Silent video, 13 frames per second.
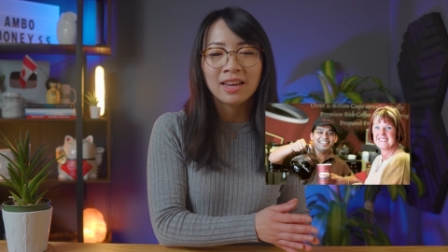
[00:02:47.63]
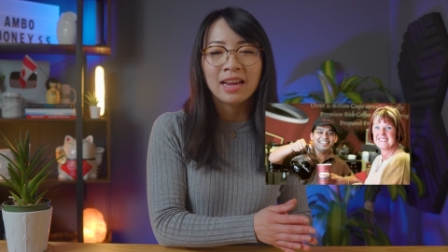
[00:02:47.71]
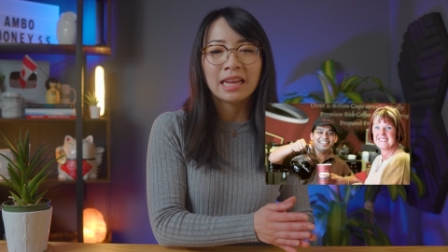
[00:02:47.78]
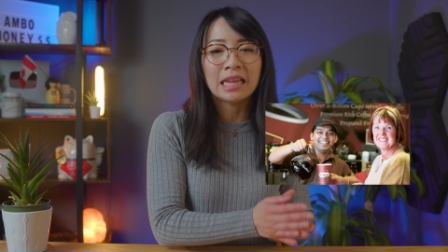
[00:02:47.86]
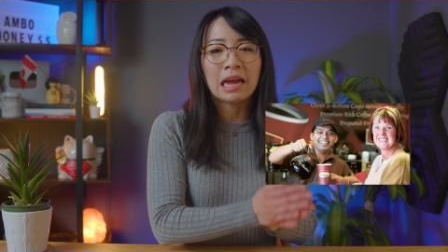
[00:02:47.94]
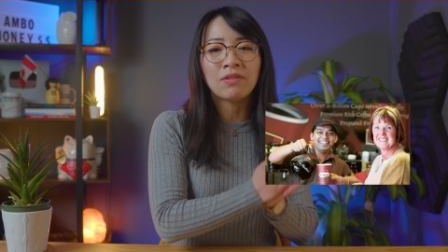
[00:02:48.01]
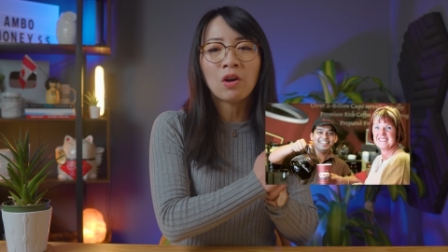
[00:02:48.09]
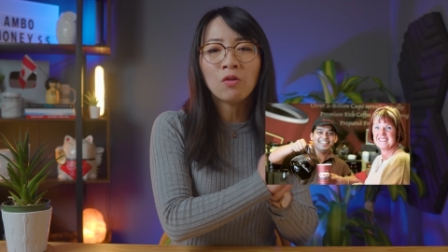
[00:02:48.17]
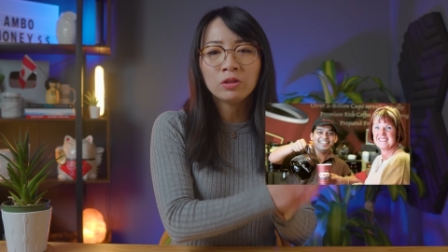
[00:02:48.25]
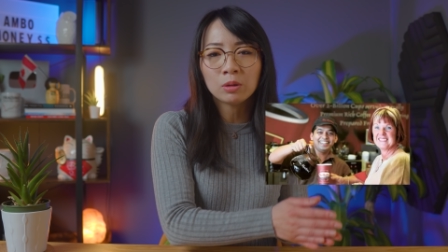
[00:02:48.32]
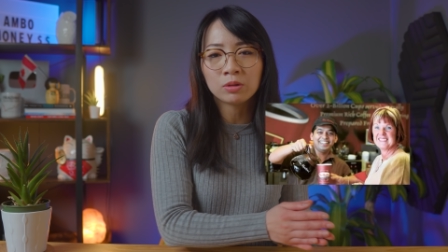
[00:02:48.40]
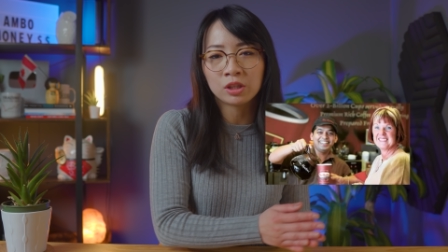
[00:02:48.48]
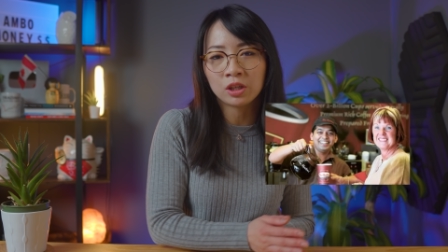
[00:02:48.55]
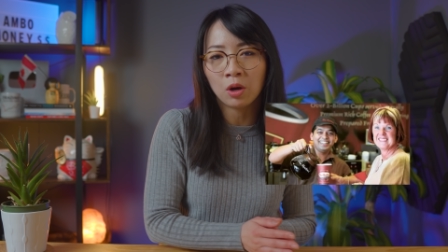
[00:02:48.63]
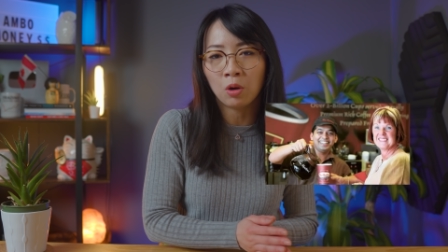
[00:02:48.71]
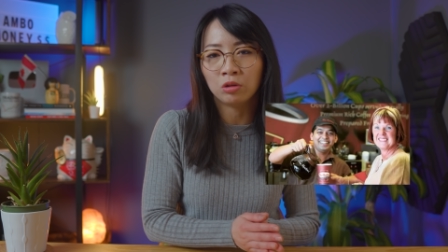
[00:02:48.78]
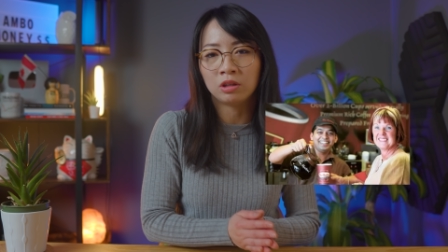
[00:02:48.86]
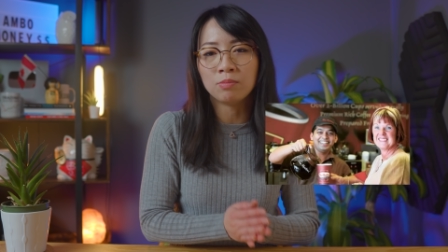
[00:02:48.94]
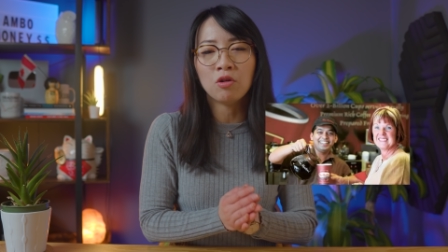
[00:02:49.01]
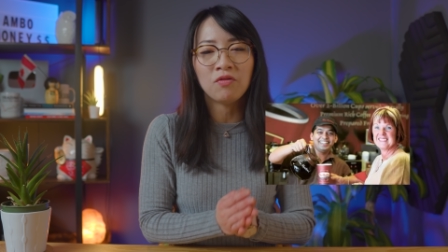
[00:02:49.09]
and I've also
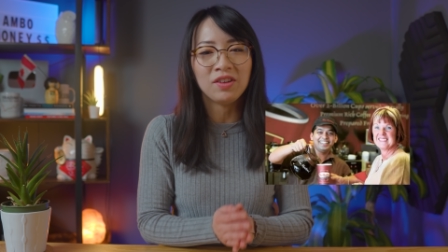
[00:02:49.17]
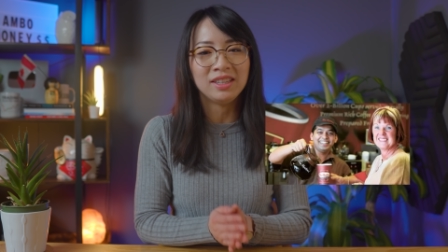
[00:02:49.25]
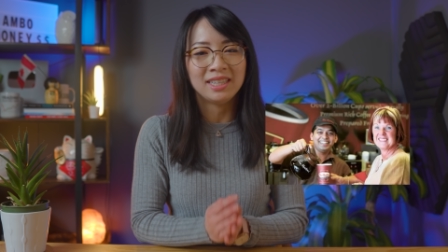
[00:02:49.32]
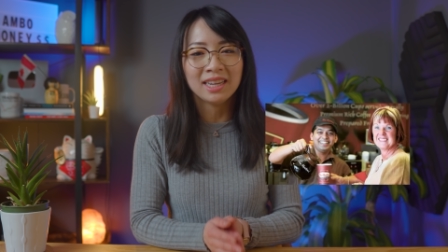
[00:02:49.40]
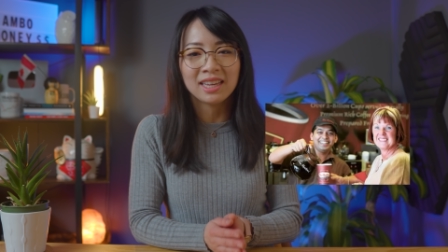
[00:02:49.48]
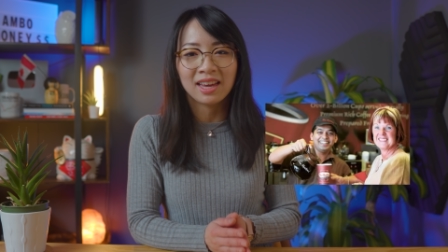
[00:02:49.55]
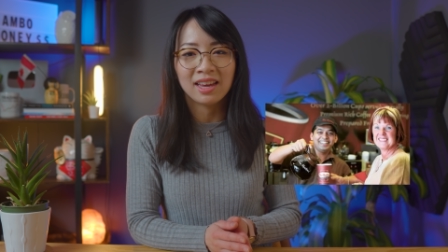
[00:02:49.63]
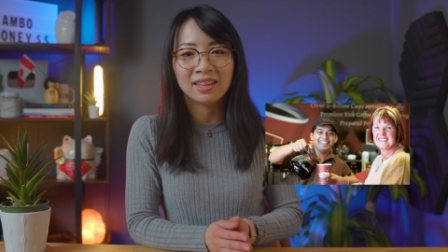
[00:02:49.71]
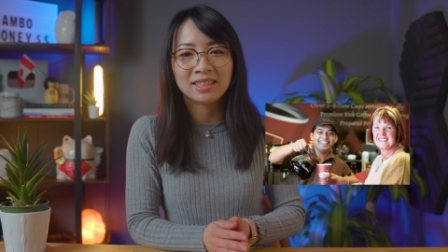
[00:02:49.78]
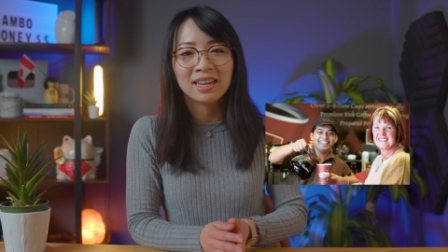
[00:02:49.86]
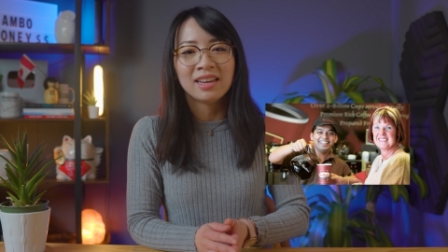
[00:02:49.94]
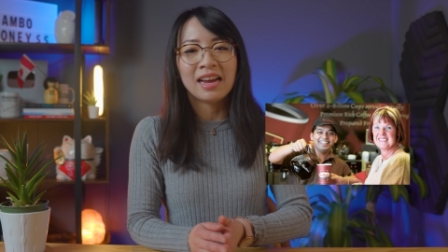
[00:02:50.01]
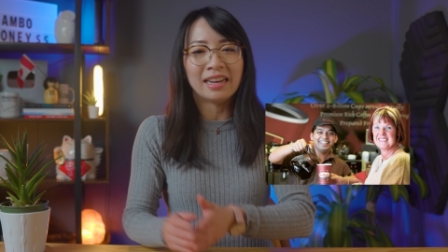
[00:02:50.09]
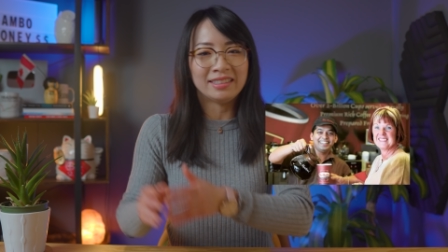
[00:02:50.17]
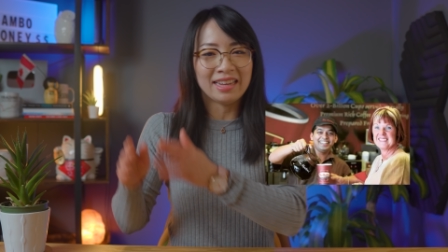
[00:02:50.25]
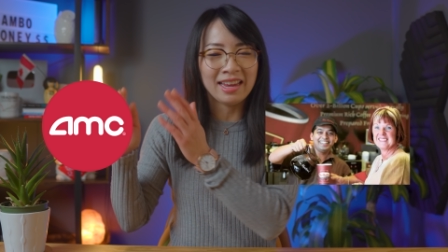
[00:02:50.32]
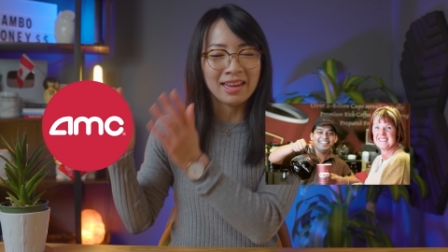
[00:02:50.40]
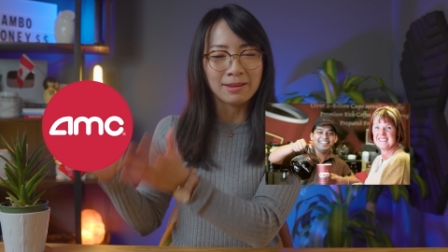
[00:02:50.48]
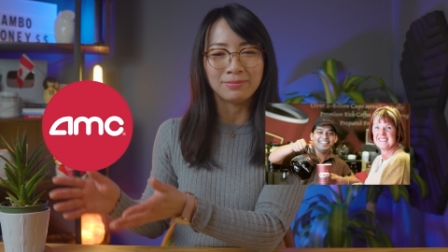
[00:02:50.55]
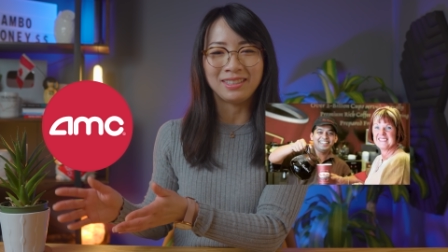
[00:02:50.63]
sold movie tickets at
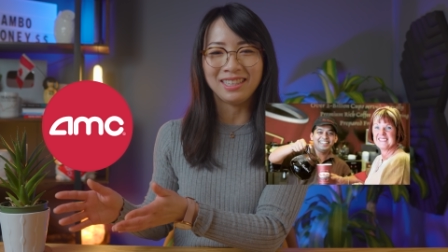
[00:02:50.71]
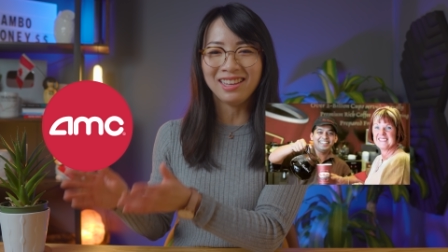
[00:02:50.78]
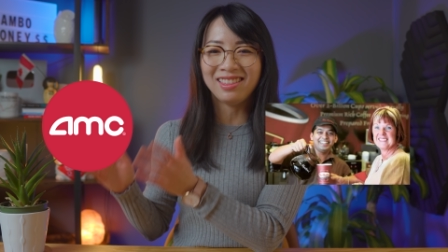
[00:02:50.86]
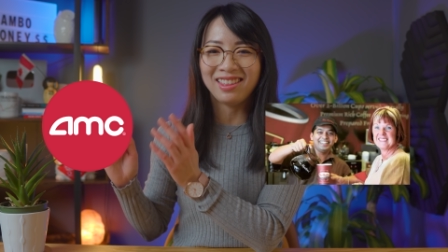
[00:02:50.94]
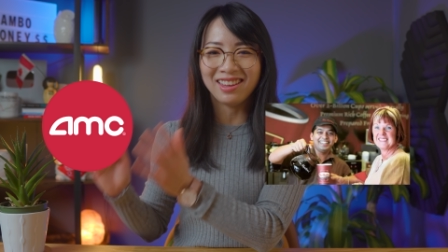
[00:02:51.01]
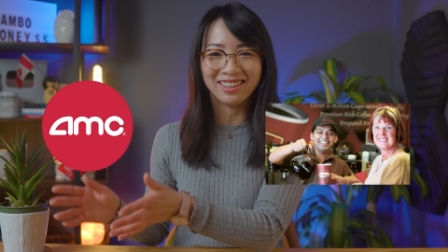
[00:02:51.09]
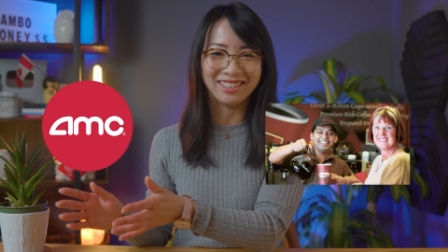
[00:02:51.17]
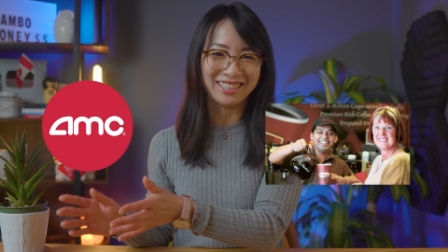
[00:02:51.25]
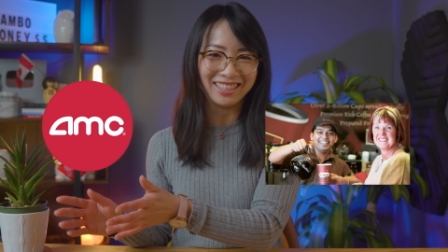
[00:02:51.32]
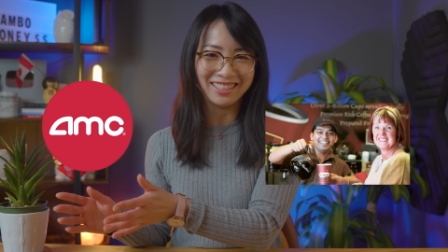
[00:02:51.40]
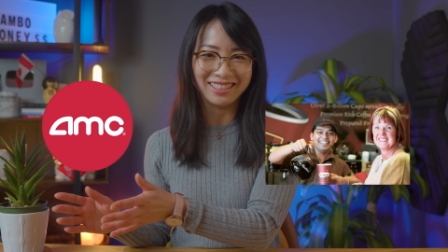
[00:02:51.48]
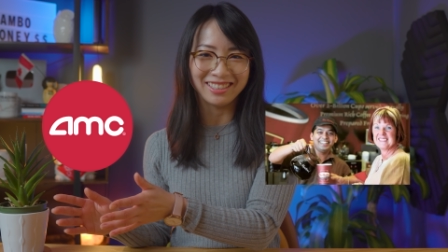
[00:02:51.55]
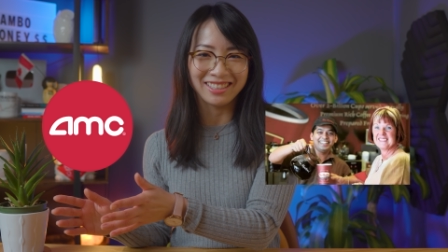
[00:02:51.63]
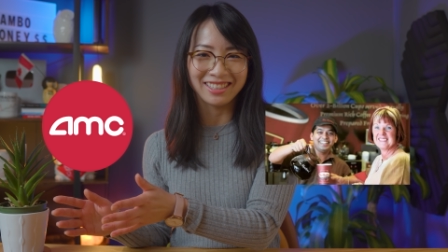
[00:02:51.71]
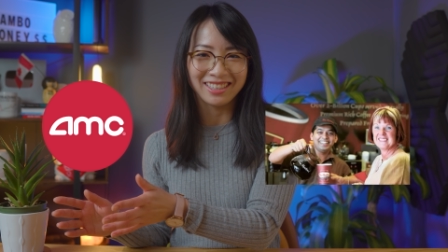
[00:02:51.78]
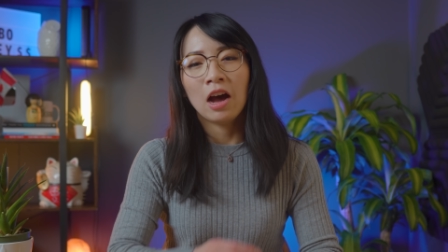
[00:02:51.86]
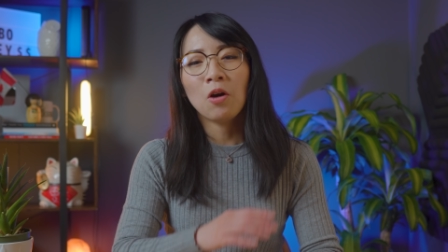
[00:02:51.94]
AMC theaters.